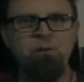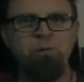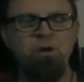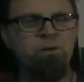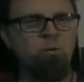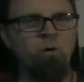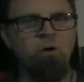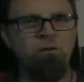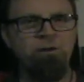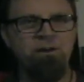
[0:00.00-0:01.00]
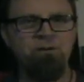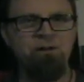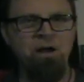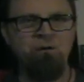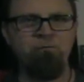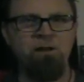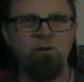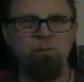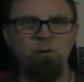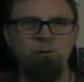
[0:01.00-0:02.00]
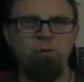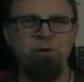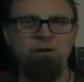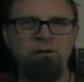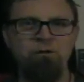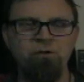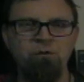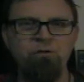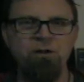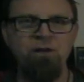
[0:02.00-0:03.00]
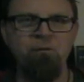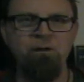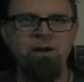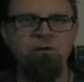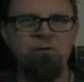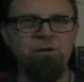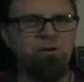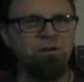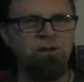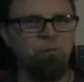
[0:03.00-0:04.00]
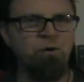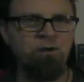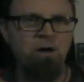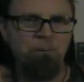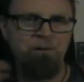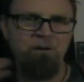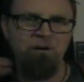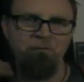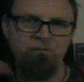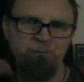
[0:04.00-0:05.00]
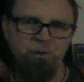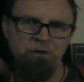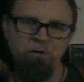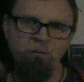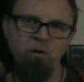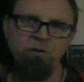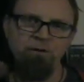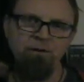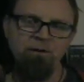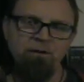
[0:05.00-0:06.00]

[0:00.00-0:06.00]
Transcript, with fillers: Plunder World is now available in print, so check that one out. You can get a print copy of Plunder World.